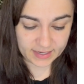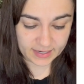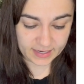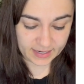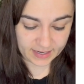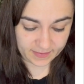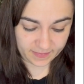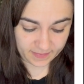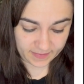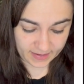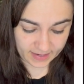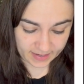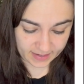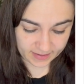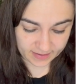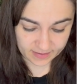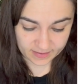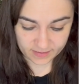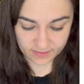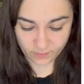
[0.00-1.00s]
And
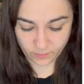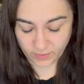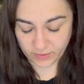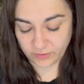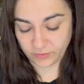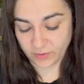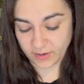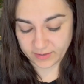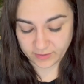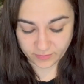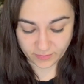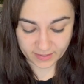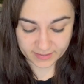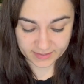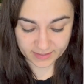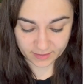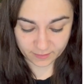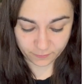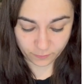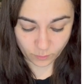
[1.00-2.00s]
then we're trying to write it
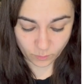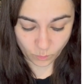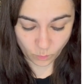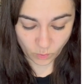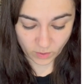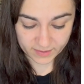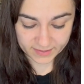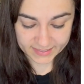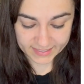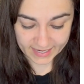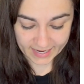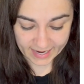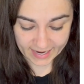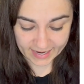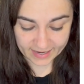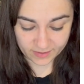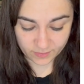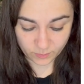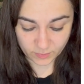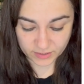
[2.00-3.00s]
in the form 1 to
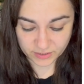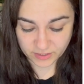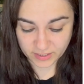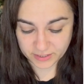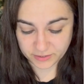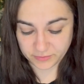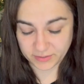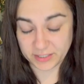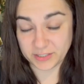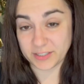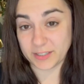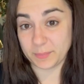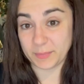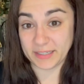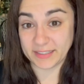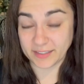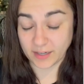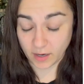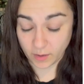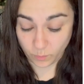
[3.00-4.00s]
n, which literally just
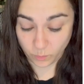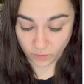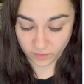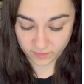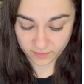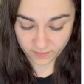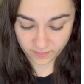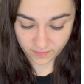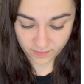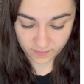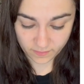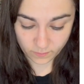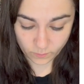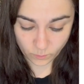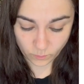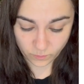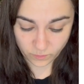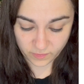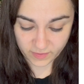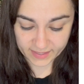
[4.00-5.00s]
means I want
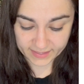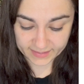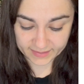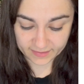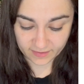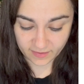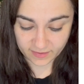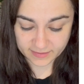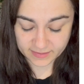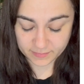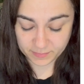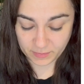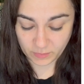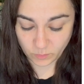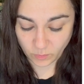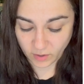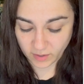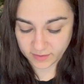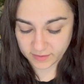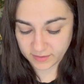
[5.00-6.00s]
this side to be
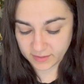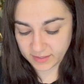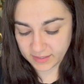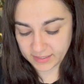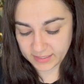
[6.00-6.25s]
1.